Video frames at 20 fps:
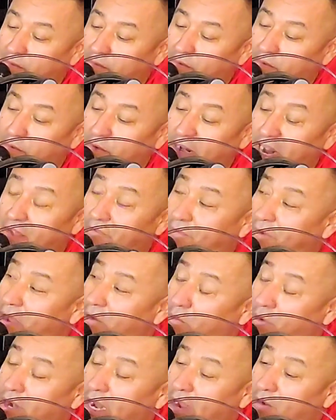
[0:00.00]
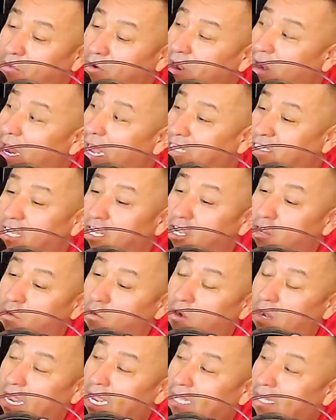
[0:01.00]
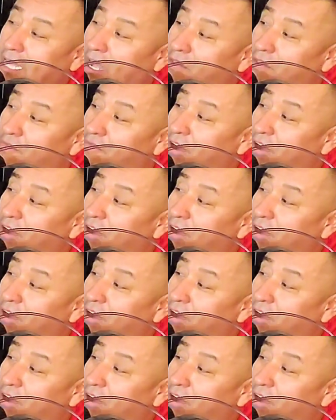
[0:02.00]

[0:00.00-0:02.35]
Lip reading: when I realized that you were laying down the